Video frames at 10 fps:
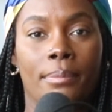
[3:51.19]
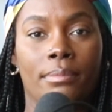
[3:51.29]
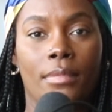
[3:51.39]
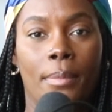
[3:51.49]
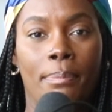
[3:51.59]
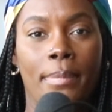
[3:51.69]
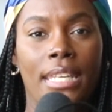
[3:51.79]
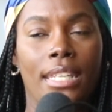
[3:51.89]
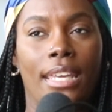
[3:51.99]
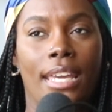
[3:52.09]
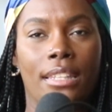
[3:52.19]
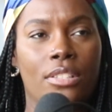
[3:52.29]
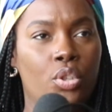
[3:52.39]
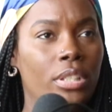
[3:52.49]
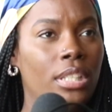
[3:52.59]
meeting at the
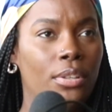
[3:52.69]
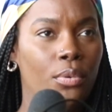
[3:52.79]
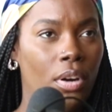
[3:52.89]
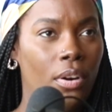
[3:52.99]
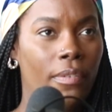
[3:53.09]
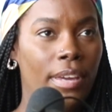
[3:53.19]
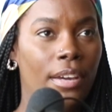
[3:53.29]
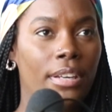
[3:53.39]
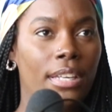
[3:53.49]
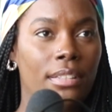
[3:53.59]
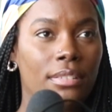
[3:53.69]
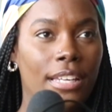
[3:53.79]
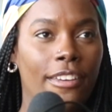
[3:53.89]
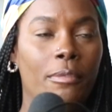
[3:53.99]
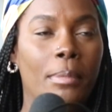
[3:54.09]
Trinity Grove area.
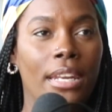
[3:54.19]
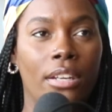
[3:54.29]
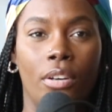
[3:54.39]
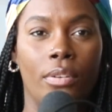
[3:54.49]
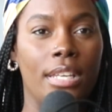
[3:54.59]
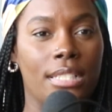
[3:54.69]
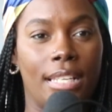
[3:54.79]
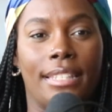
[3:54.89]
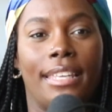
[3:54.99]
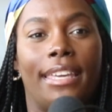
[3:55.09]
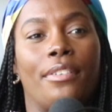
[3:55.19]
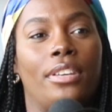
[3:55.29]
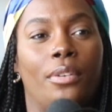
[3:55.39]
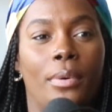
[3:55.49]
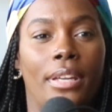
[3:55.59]
Like, everybody know that's like the
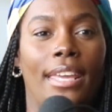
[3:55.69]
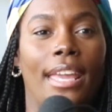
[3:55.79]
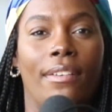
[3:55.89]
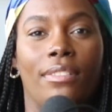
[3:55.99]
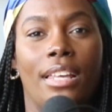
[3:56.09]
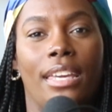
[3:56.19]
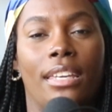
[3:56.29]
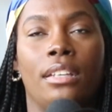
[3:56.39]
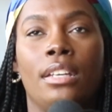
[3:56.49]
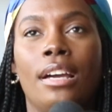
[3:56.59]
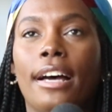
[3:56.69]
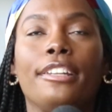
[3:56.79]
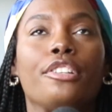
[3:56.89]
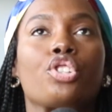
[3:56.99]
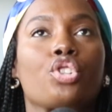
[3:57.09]
area where they have like a
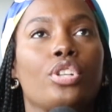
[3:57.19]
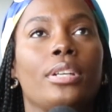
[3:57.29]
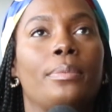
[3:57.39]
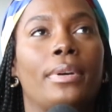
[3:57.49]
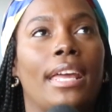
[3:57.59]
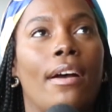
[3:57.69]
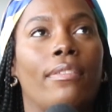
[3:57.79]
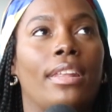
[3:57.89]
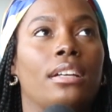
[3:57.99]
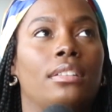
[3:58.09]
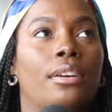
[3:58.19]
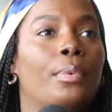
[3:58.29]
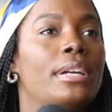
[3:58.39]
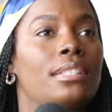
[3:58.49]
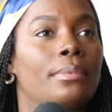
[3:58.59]
little strip where they have like a little
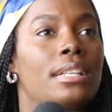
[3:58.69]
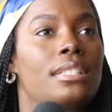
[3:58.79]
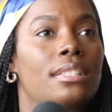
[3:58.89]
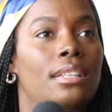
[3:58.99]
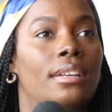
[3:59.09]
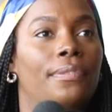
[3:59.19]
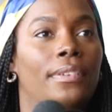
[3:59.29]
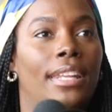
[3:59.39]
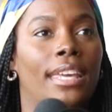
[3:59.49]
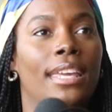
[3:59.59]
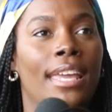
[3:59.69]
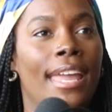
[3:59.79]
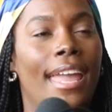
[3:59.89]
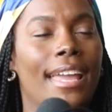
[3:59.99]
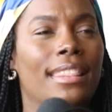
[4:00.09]
restaurants and stuff. And they
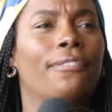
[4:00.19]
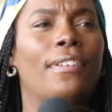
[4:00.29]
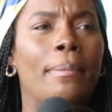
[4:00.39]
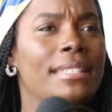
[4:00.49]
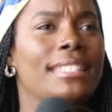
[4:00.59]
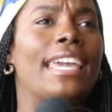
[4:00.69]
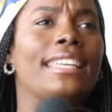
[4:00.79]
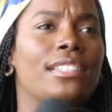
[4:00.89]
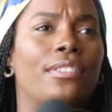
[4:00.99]
had the famous cakes over